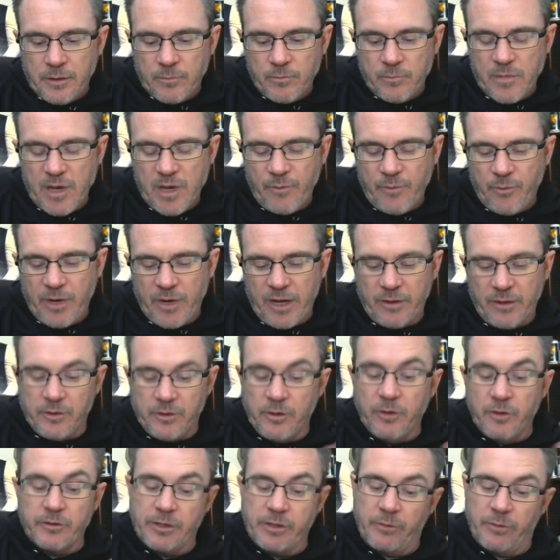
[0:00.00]
Maybe, and
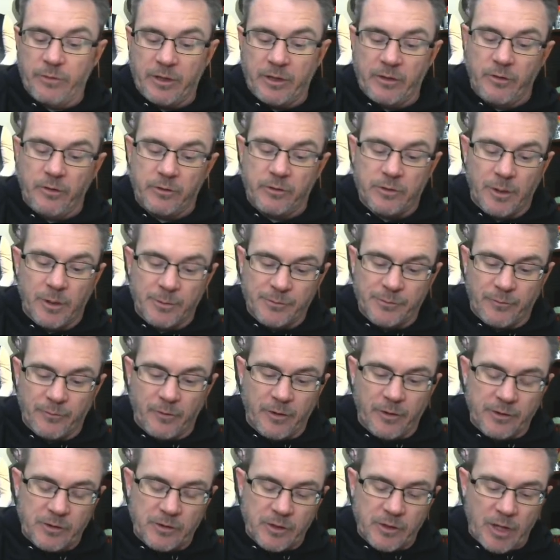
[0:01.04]
usually what Newt hopes for
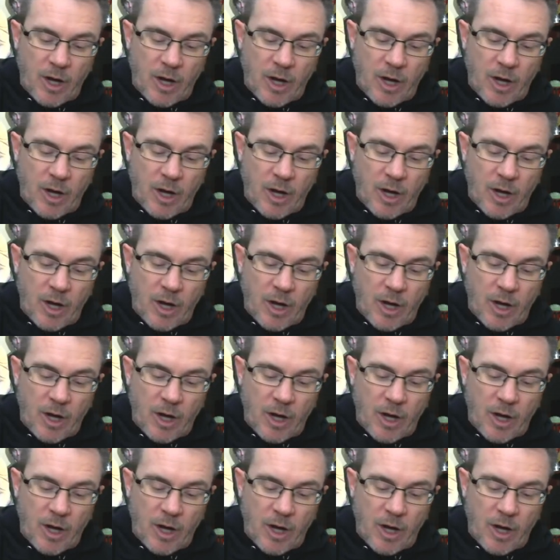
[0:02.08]
is...